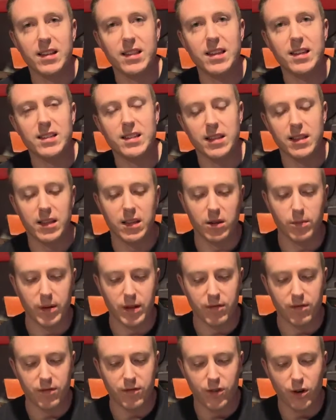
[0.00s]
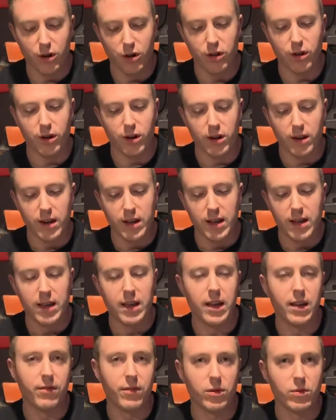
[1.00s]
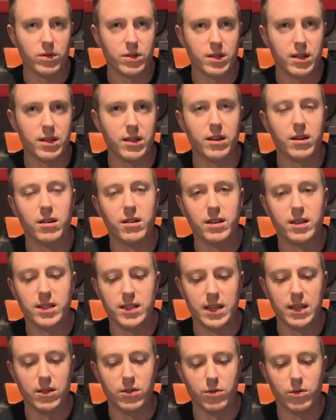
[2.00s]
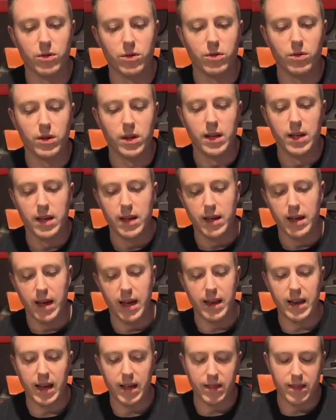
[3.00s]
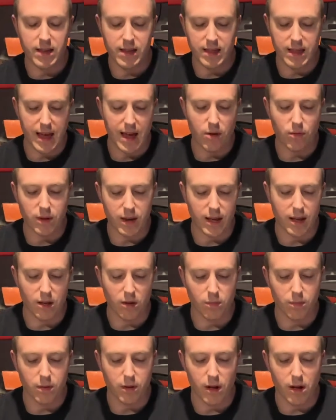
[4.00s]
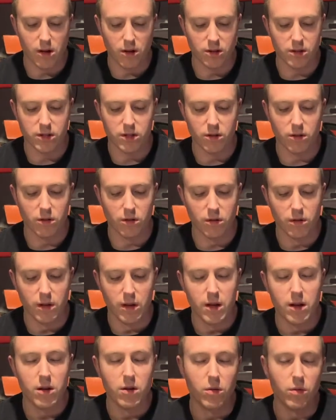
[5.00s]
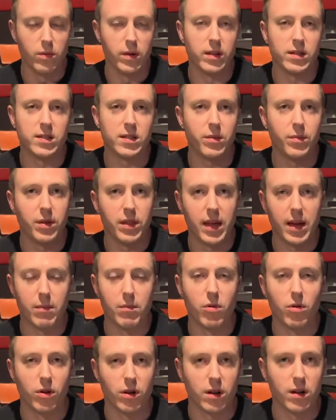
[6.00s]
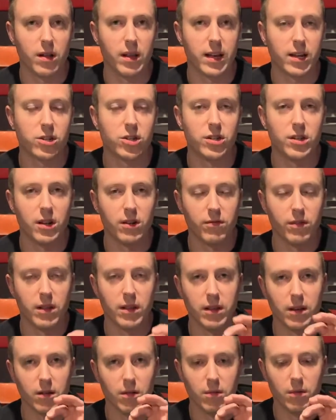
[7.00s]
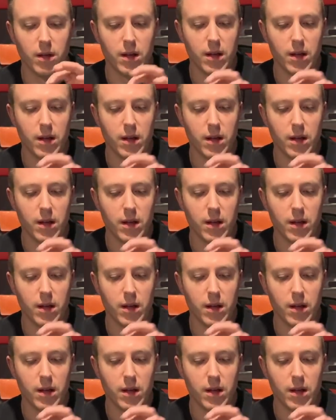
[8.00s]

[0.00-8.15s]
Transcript: this a little bit further if it was clear and see-through, and I think that would help also with some of that more collection of the little